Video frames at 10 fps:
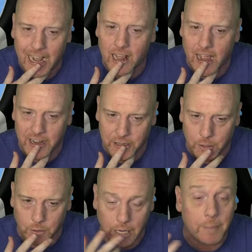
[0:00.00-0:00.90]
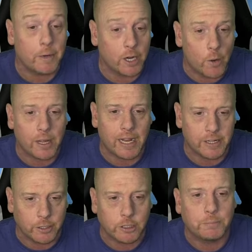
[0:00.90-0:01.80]
I use? I'm going to go ahead
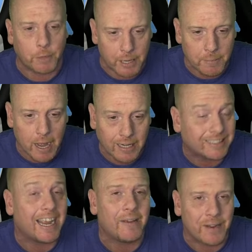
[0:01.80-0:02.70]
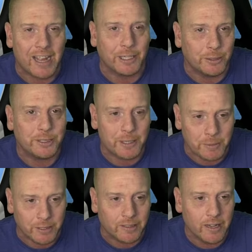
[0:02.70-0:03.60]
and use Springbot because I have not used him
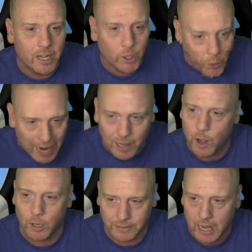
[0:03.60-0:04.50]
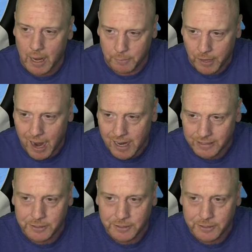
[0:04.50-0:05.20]
in quite a long time, you guys.